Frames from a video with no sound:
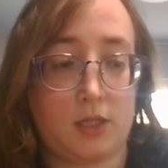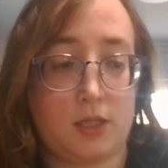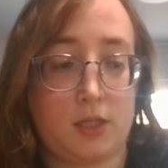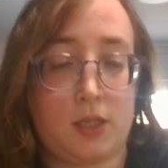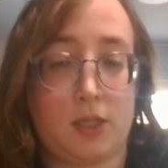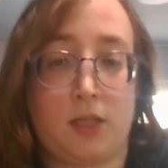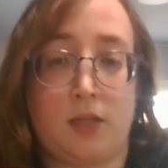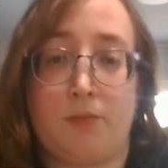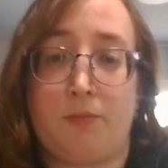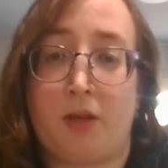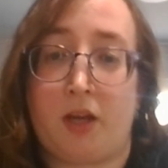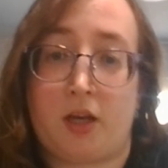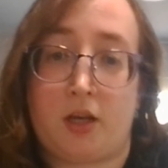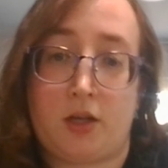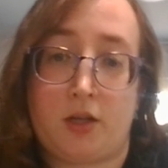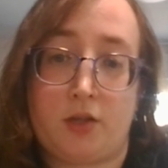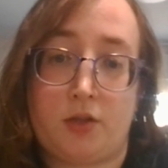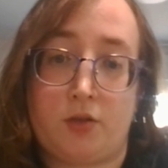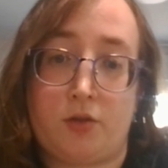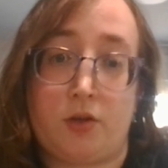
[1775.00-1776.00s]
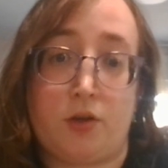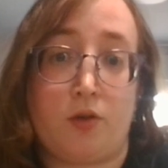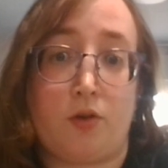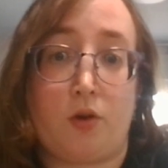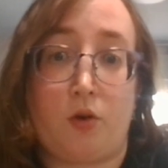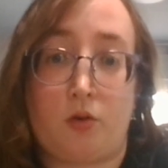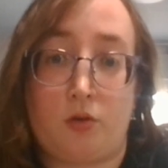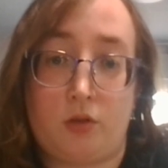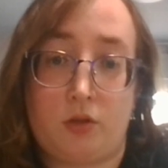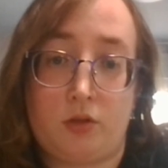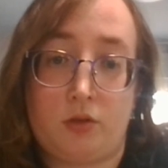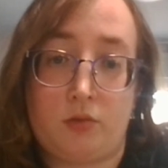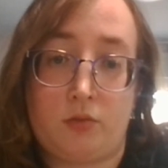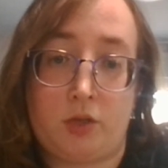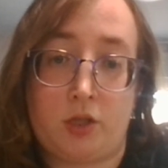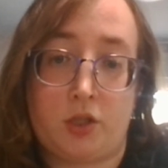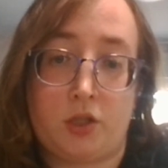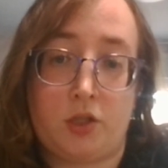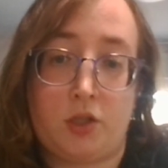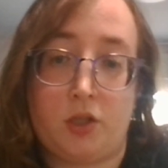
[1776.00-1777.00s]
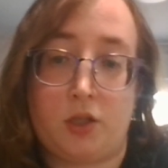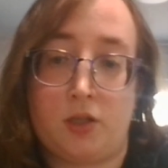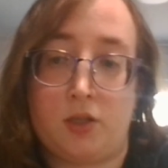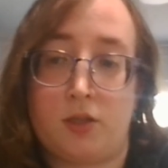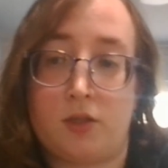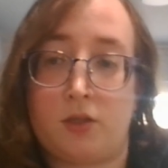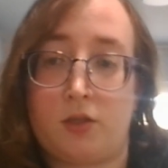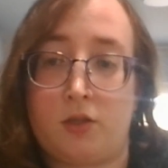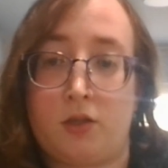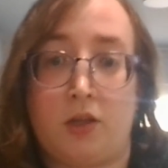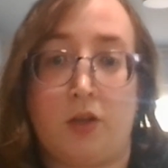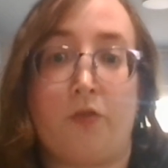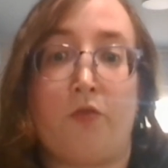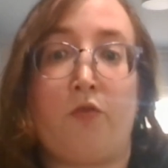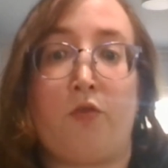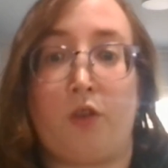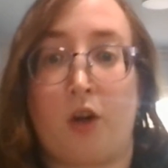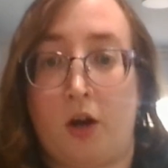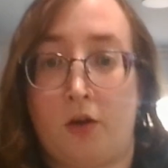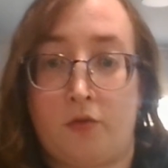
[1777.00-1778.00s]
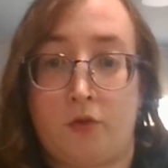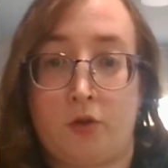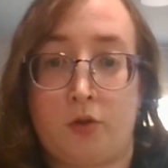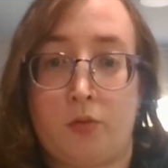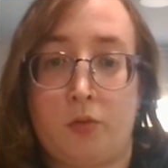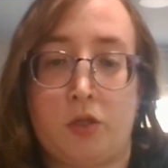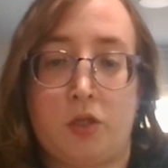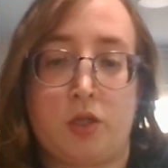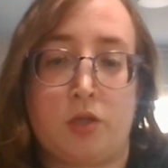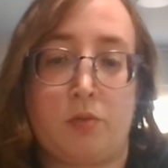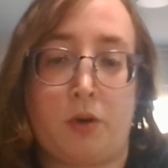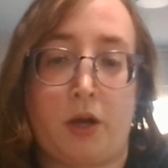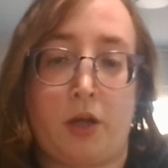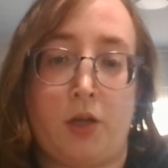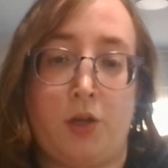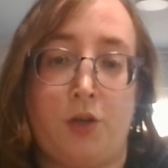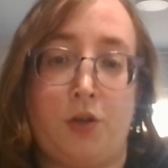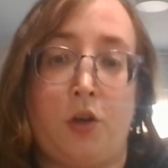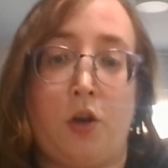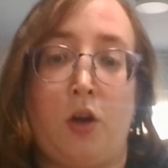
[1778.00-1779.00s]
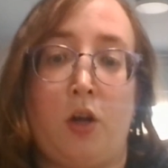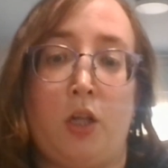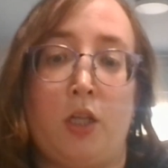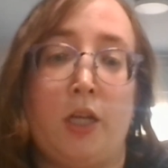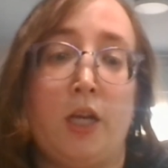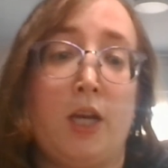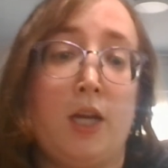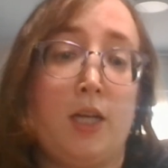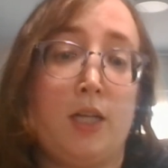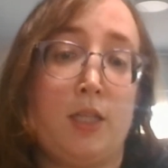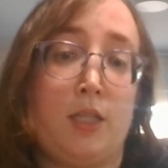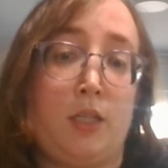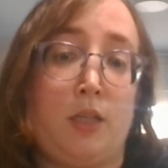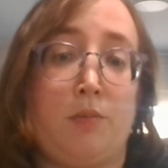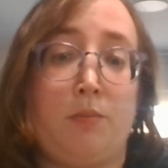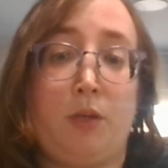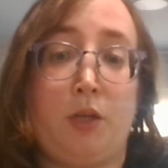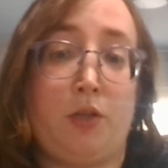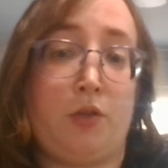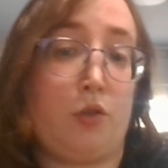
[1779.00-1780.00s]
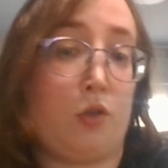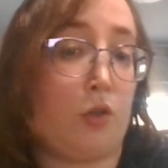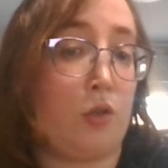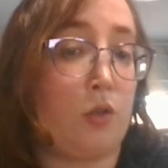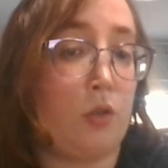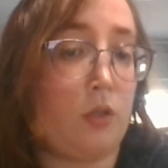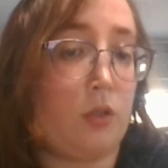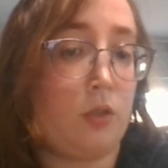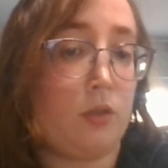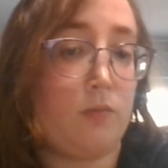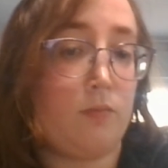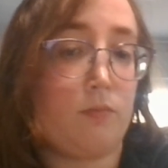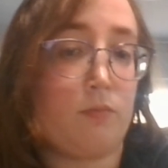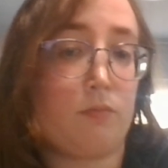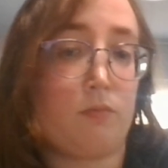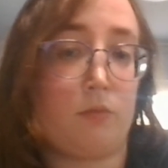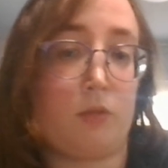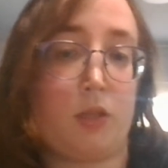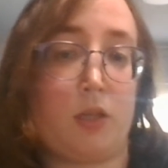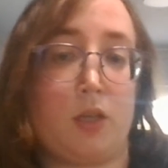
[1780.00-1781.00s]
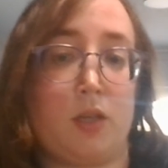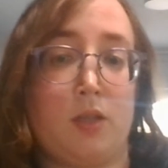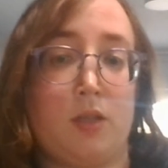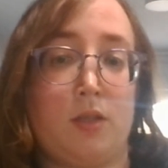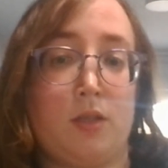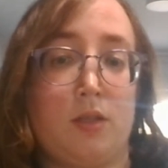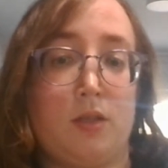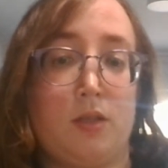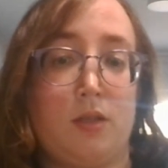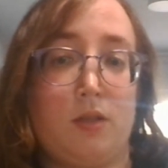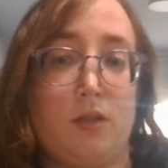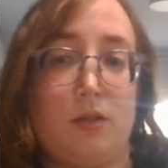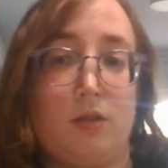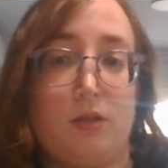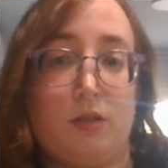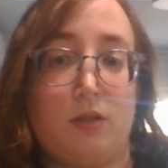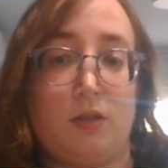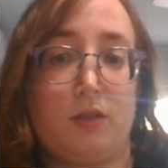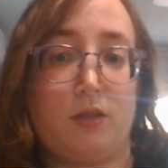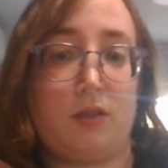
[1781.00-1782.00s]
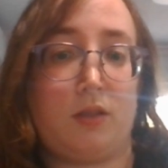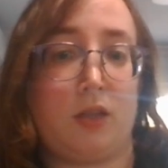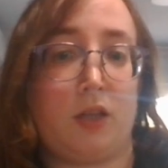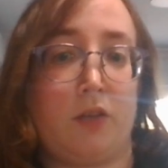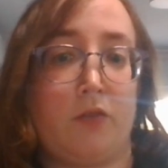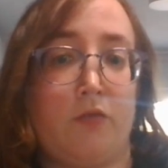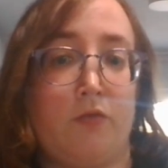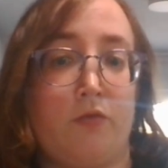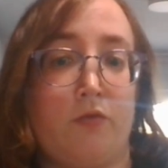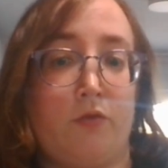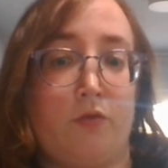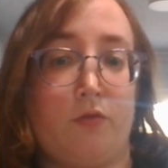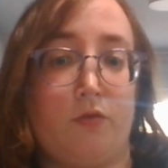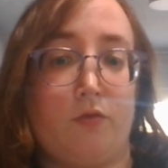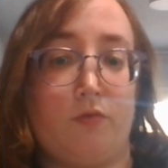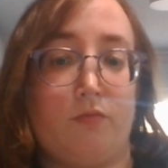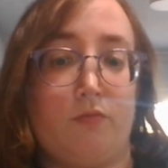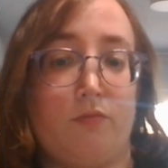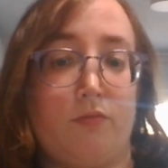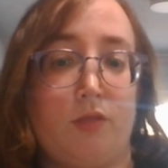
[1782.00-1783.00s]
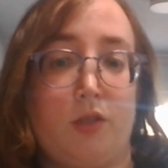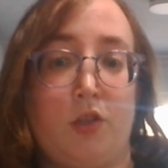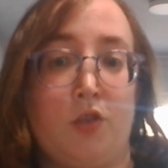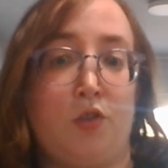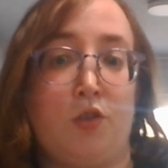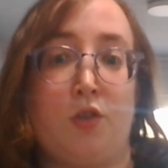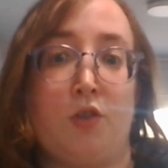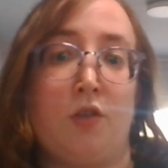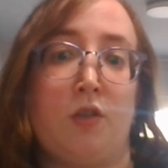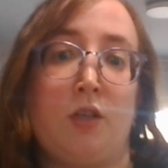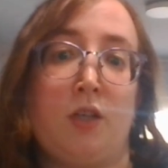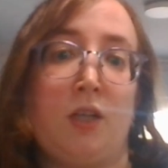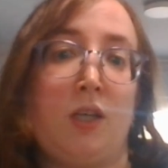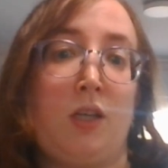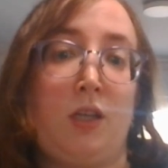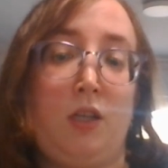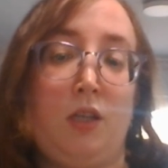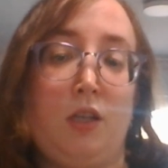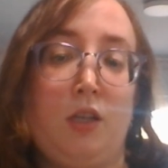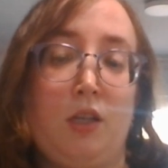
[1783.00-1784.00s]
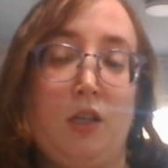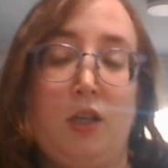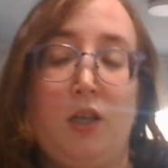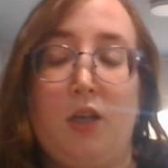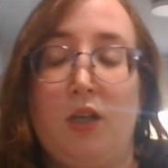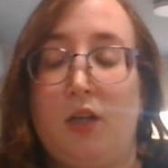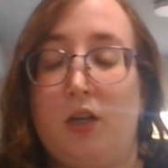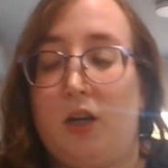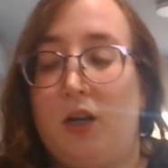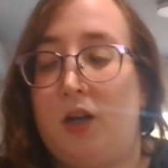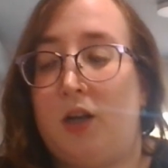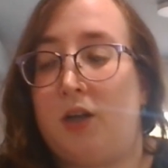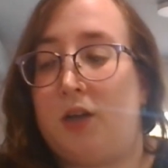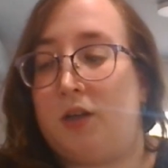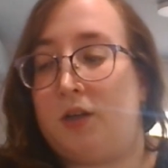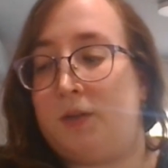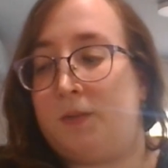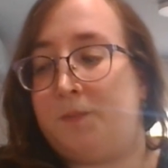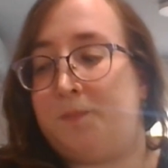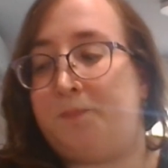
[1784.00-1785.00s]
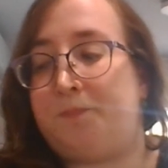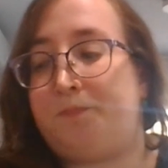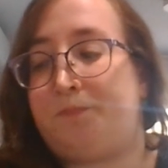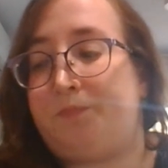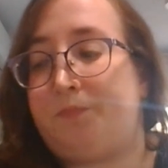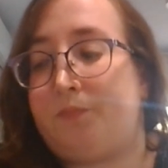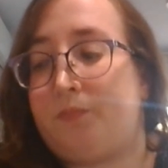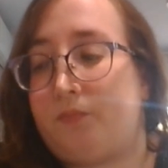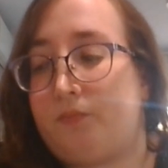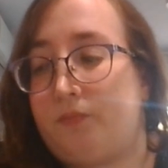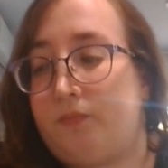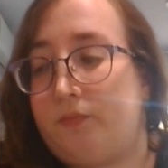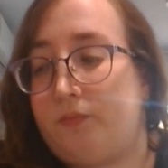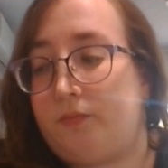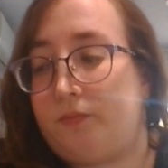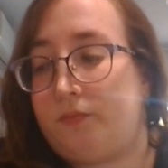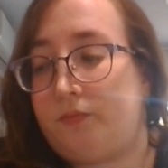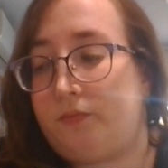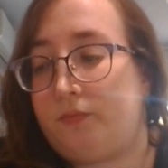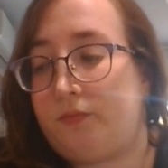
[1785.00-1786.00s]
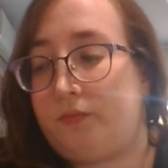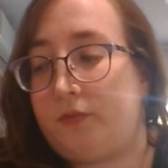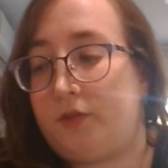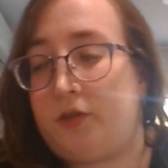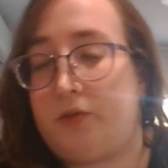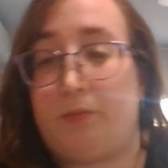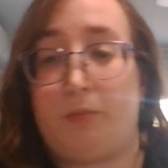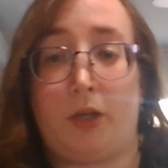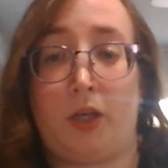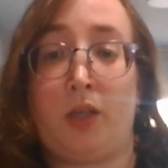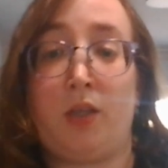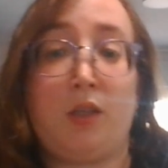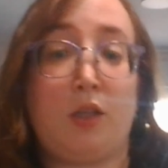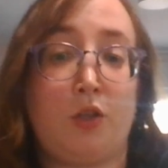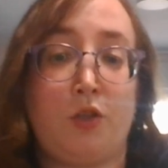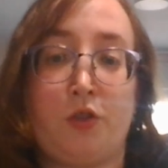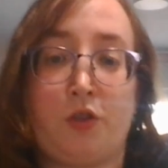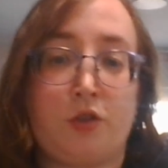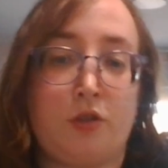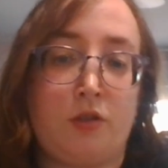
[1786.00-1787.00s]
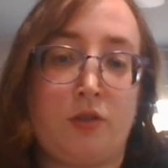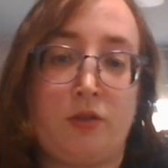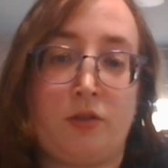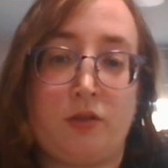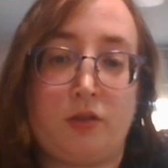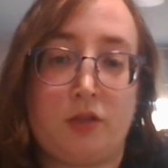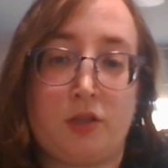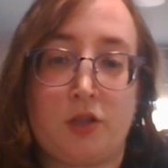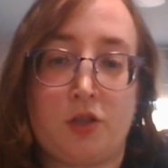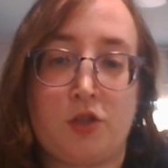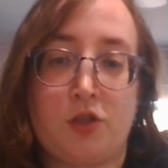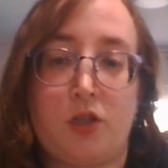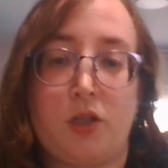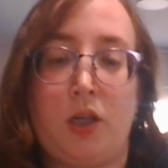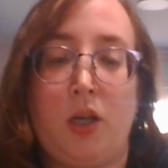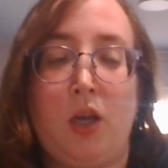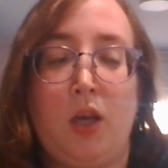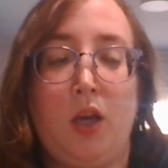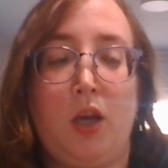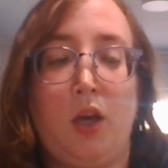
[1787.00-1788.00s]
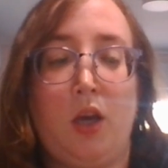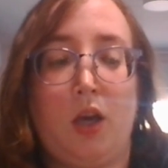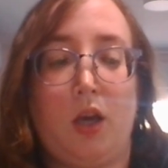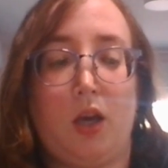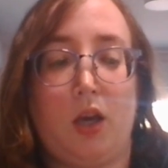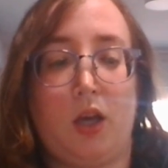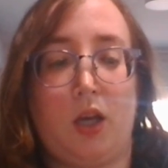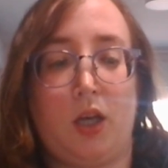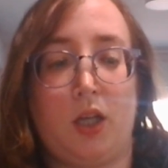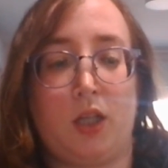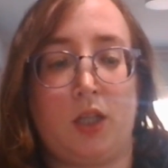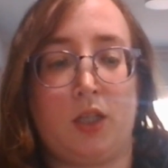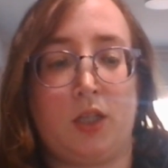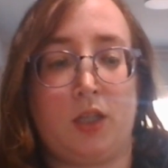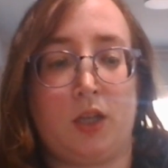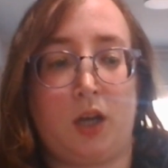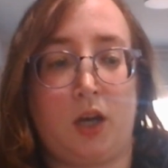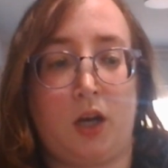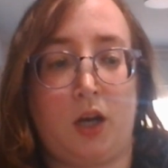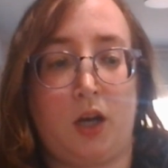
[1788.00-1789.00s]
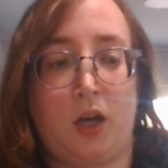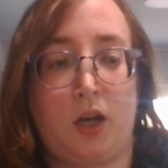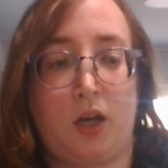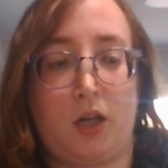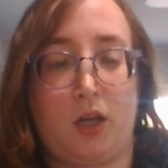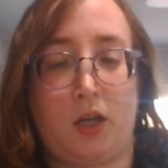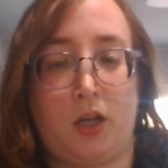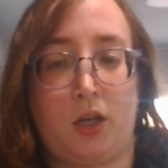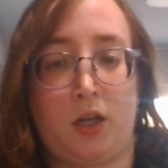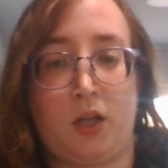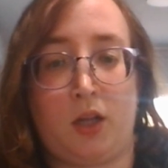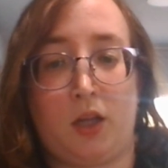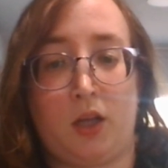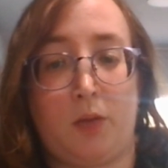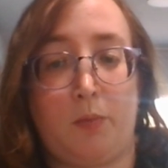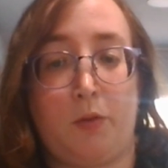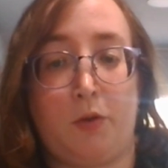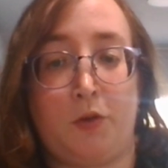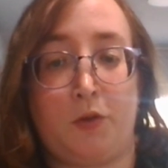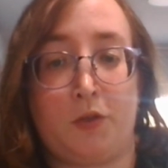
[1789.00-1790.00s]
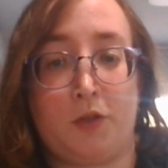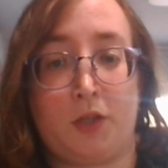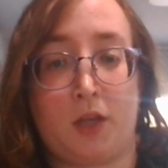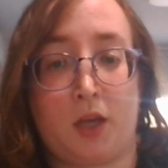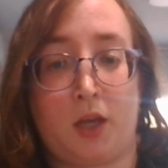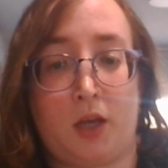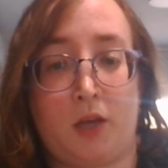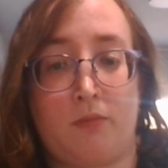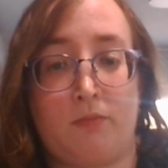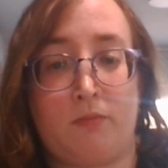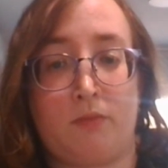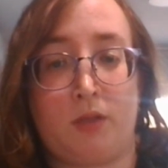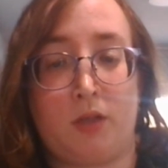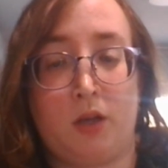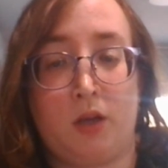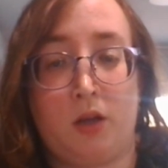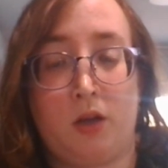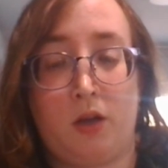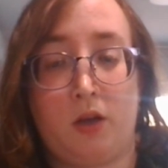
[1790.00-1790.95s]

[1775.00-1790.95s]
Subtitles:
still make it to their goal, which is to live forever, which is why they're called Team Eternal, because live eternally, to be eternal, essentially. And in the post-game